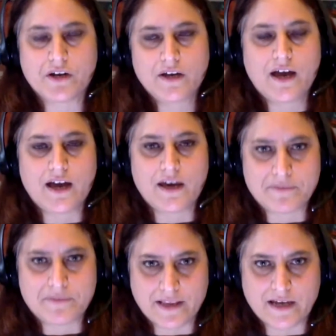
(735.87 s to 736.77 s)
the
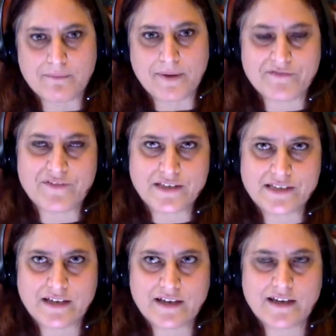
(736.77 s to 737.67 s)
link about the
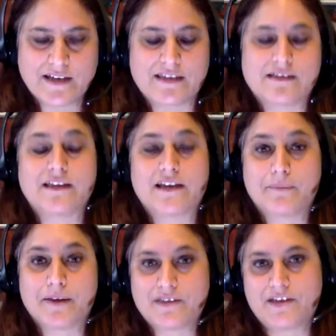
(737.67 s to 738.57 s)
visa and the link about
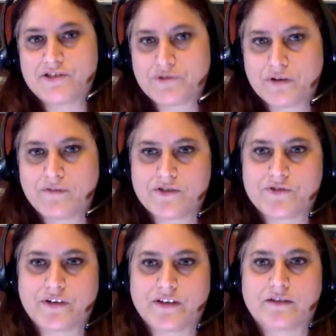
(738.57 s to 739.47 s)
the history of
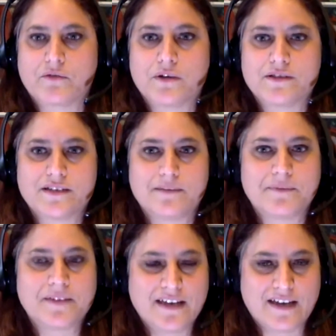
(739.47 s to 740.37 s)
Australian quantum
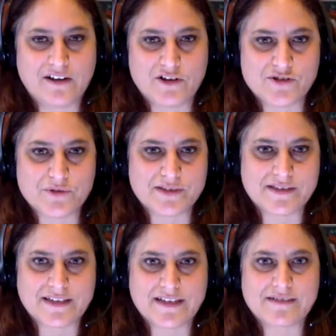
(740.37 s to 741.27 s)
and all sorts of
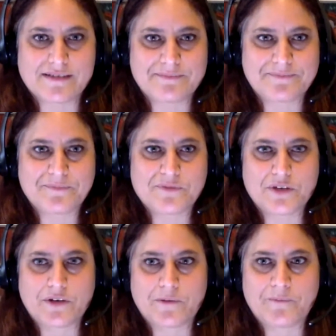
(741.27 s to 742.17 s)
things.
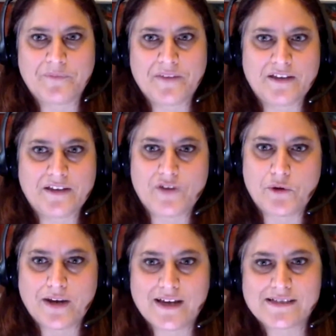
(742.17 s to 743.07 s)
So if no one
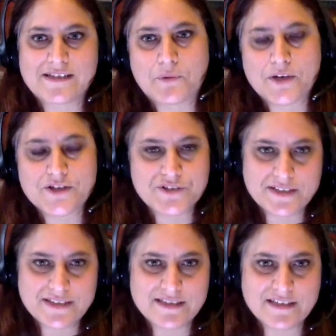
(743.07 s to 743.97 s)
has any
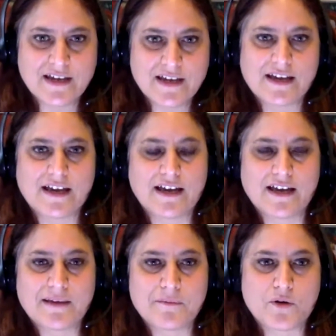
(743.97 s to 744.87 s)
questions, I'm
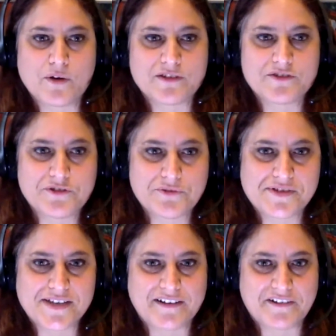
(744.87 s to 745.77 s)
going to
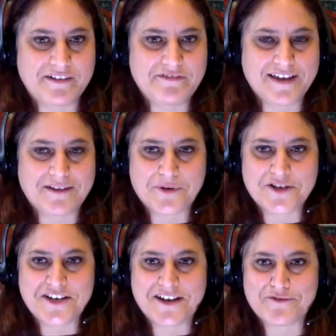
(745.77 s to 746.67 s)
sign off and
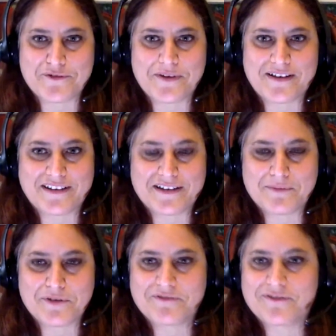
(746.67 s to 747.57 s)
wish everyone a
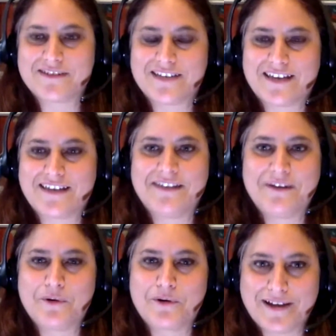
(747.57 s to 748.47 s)
beautiful day
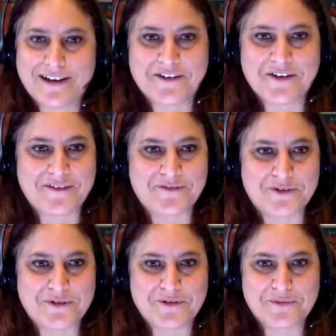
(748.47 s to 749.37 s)
or night or
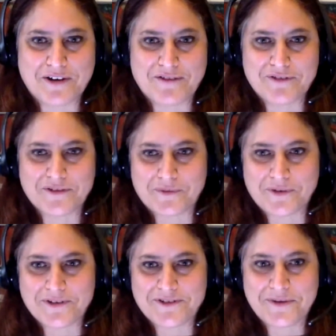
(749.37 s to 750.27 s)
afternoon, wherever in the
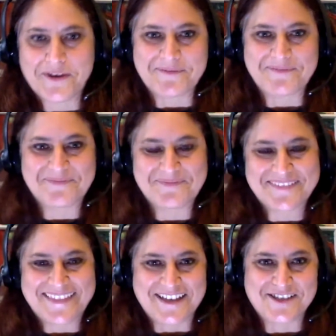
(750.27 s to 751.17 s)
world you are.
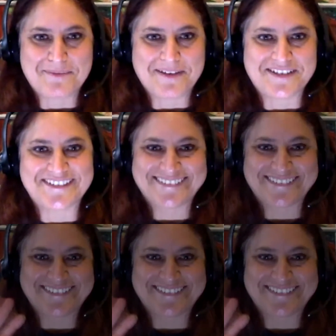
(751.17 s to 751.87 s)
Thanks so much.